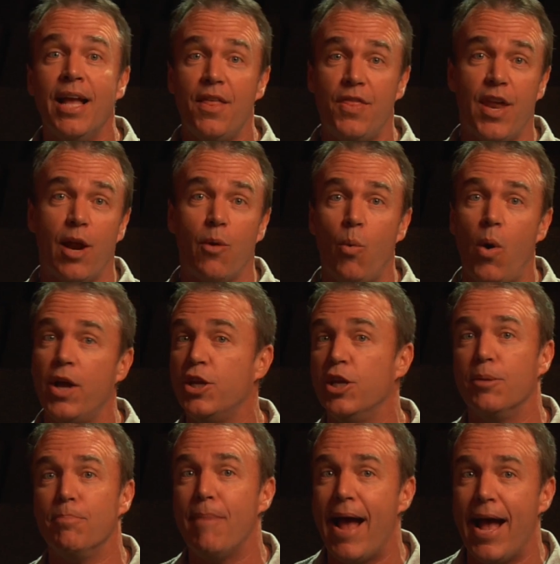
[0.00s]
that I want you
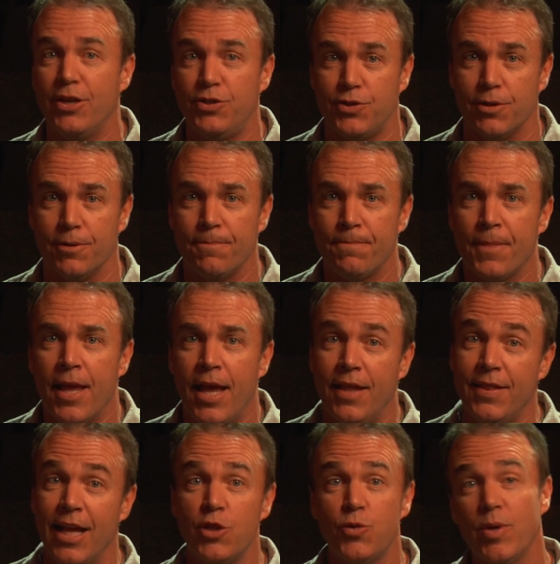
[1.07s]
to master.
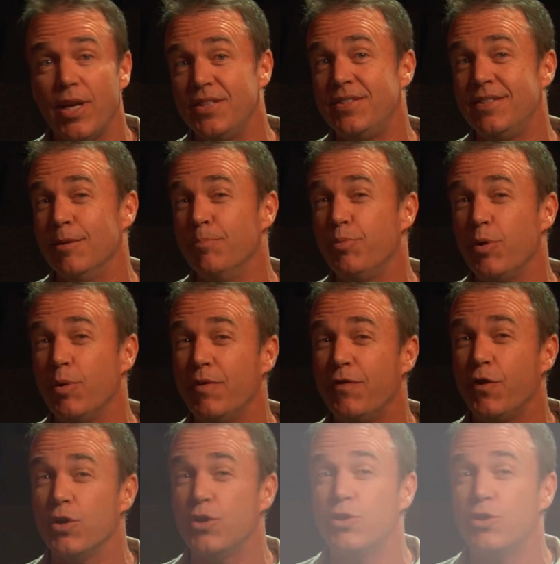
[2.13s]
And that's what I'd simply refer